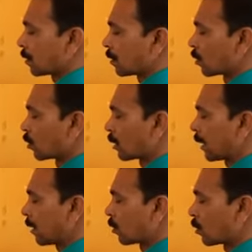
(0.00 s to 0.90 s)
Root
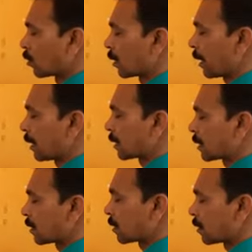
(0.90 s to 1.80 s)
3 into root 3
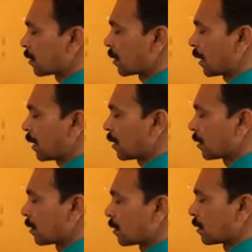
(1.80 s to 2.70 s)
is
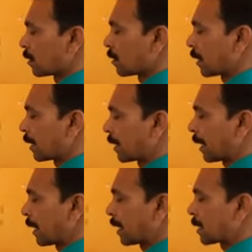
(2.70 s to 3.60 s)
3.
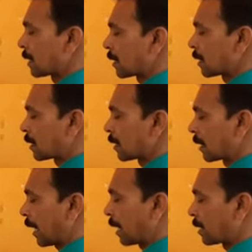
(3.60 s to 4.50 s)
3 gets
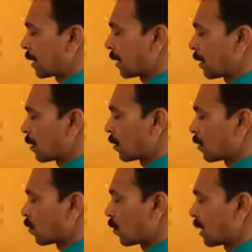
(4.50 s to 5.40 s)
cancelled.
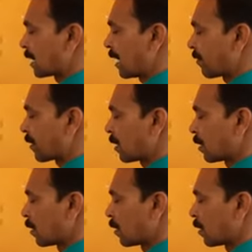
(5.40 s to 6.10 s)
What is left?